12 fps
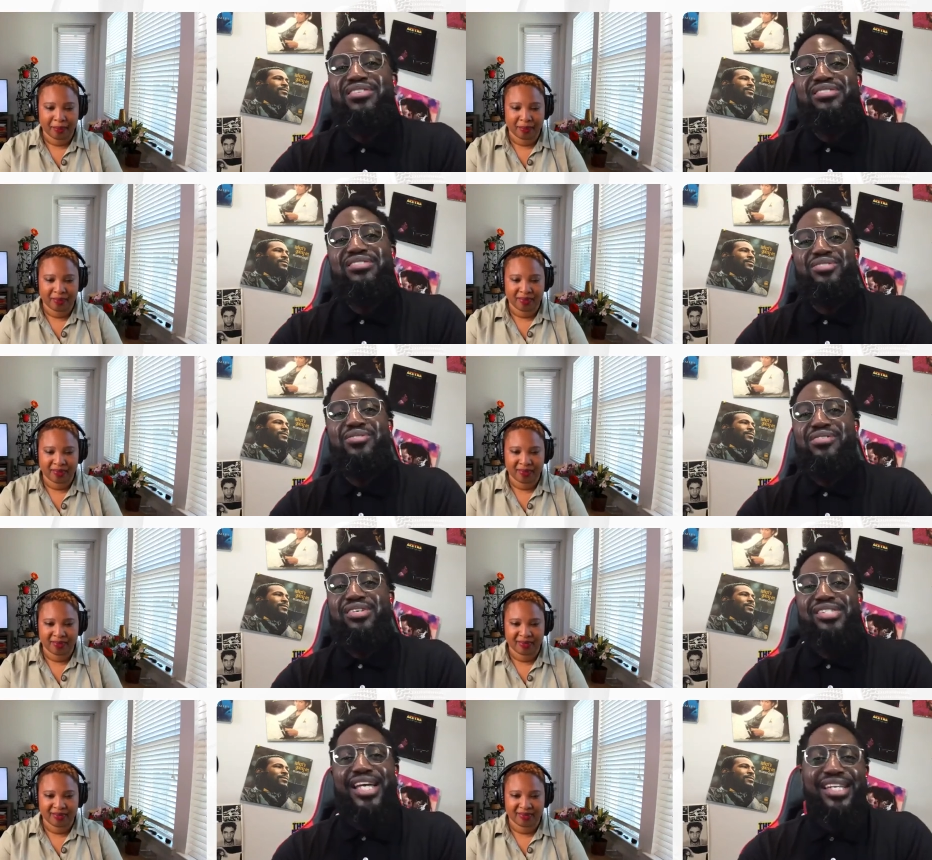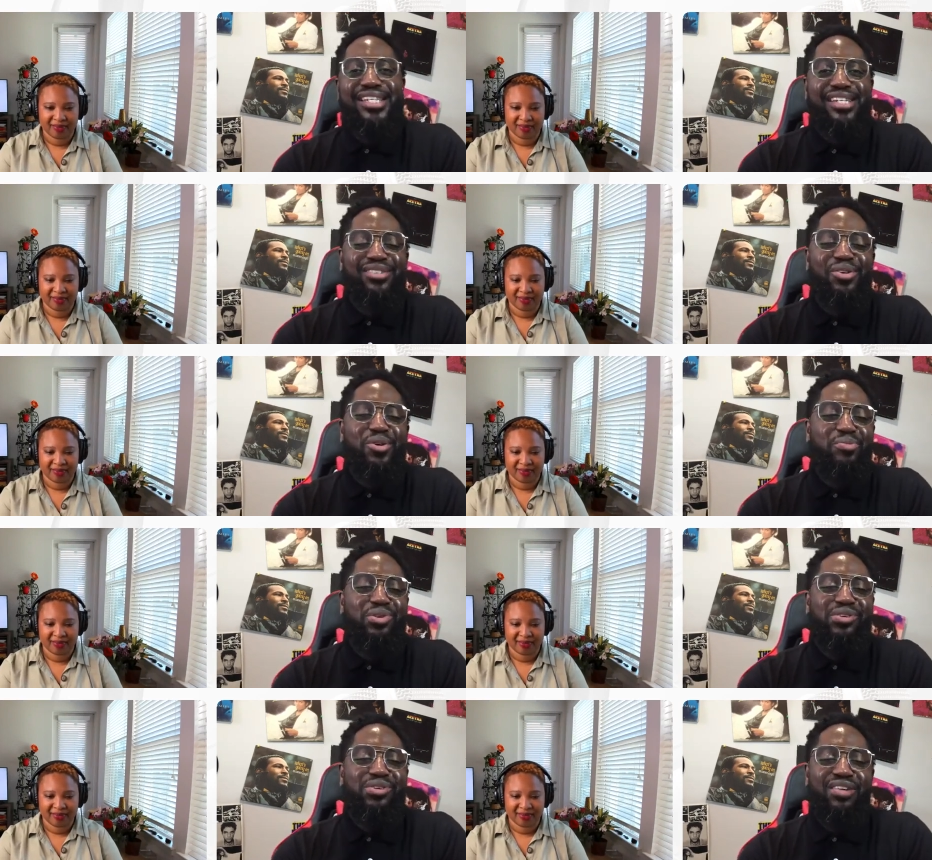Speaker 1: you know, cause that, that's the whole
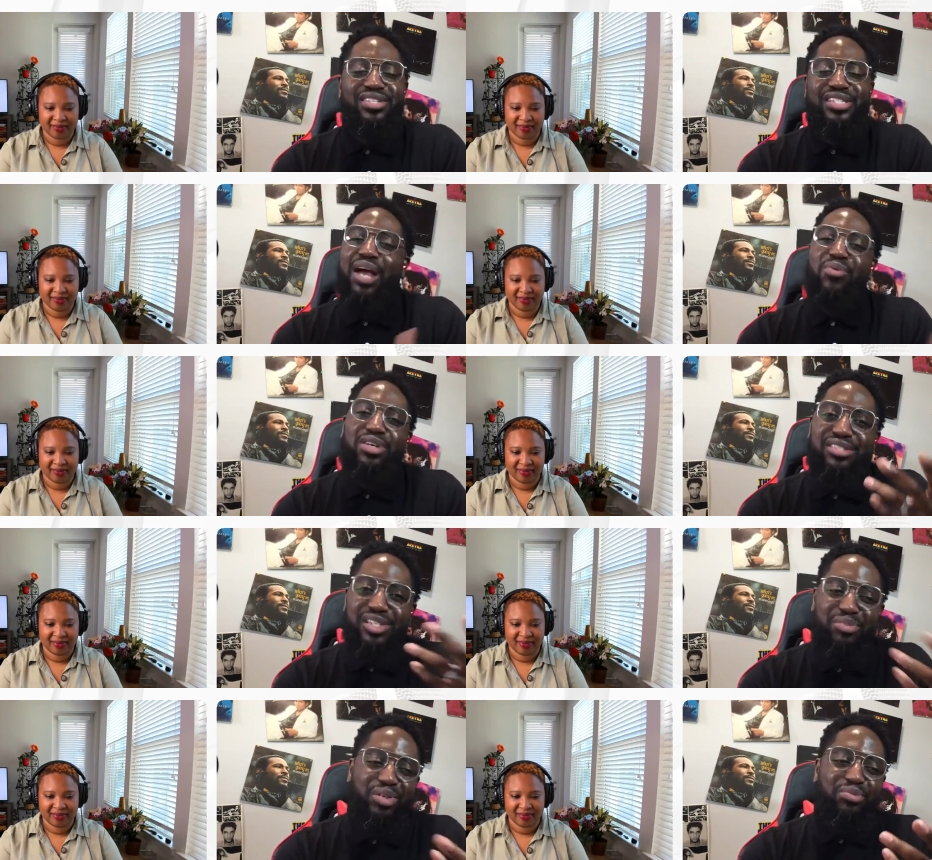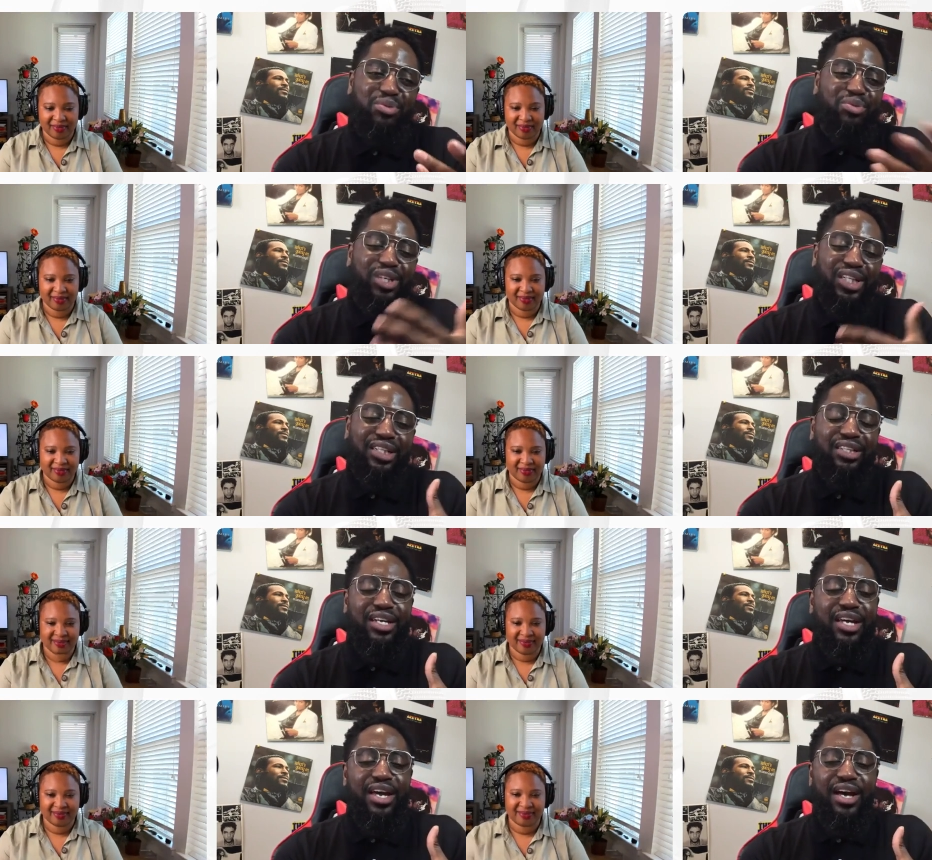beauty of it. It's like, I want to see people really,
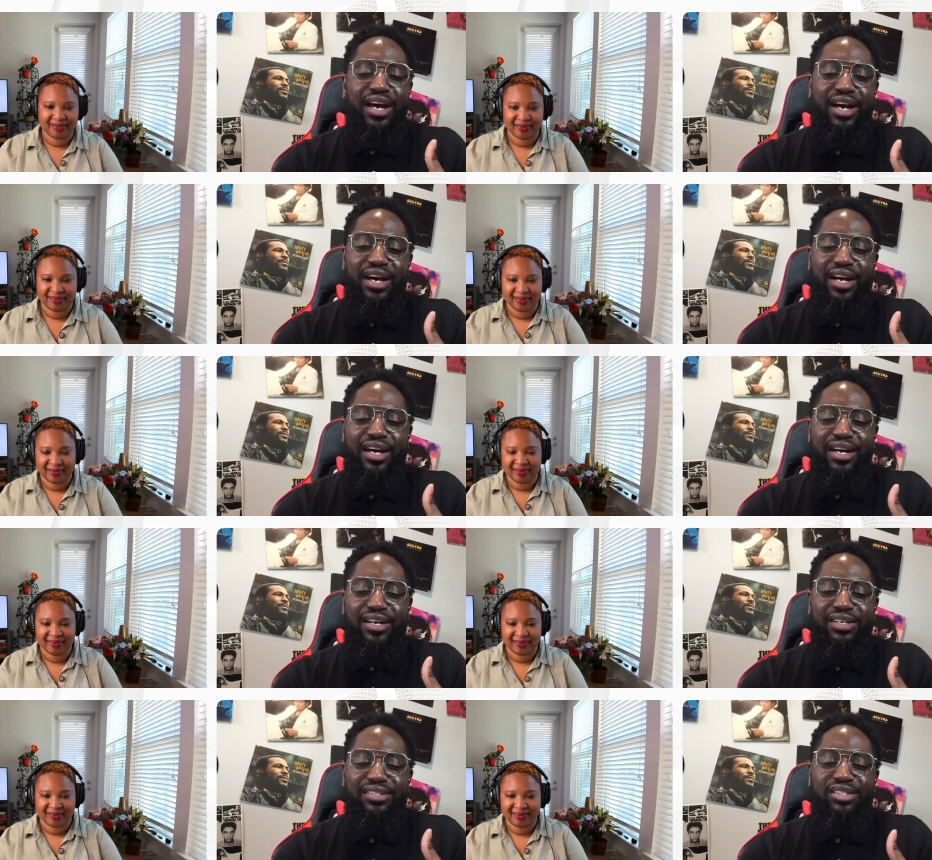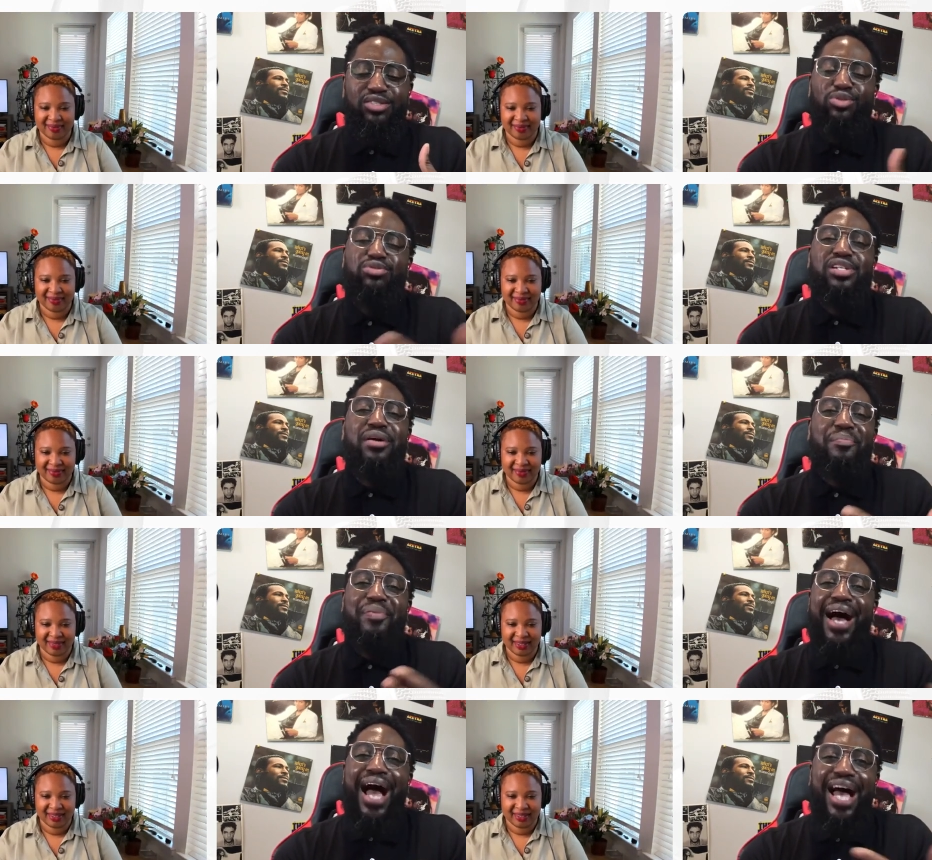uh, just do something
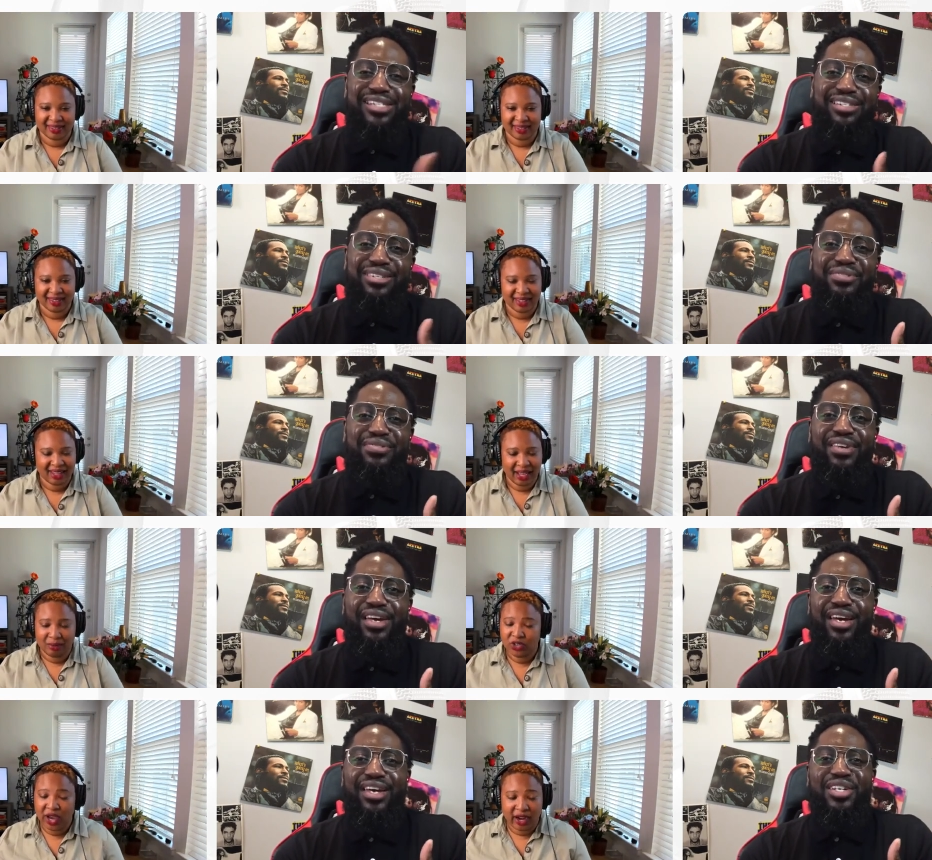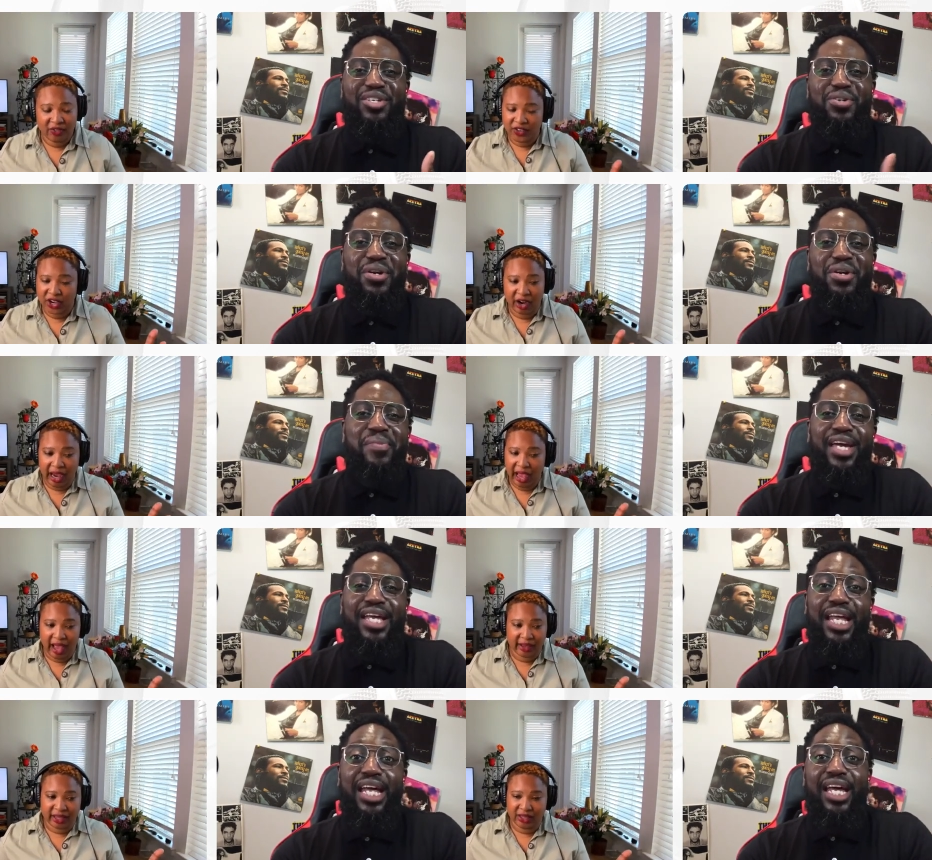positive.
Speaker 2: I'm trying to figure
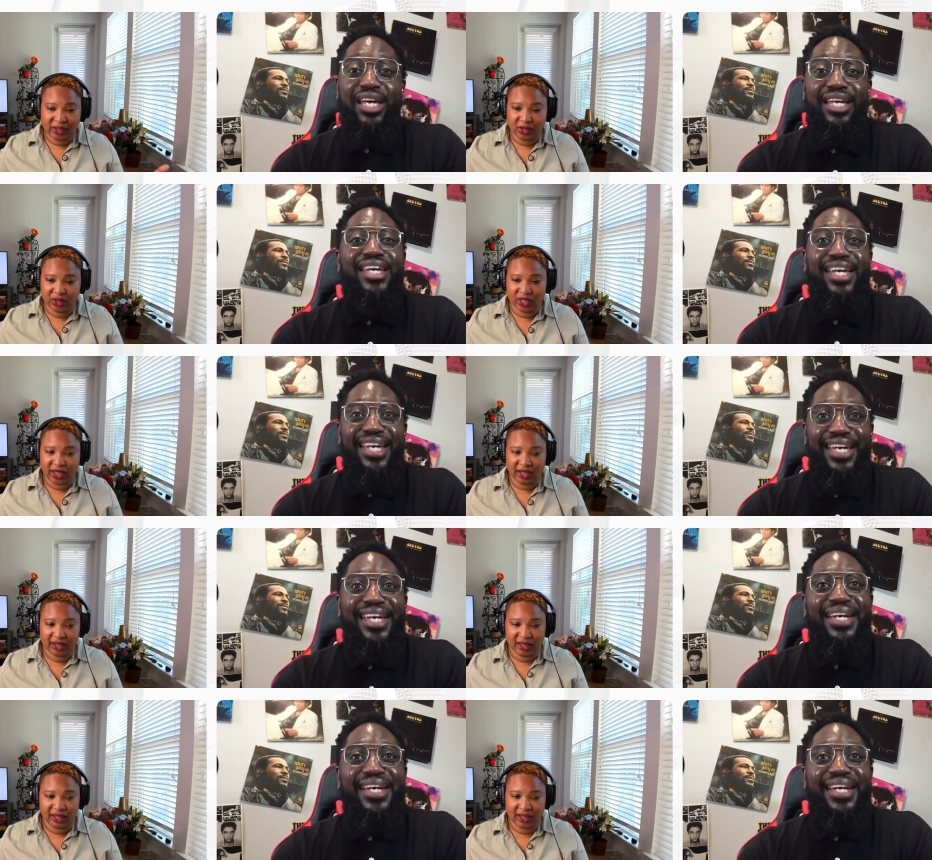out how I can use it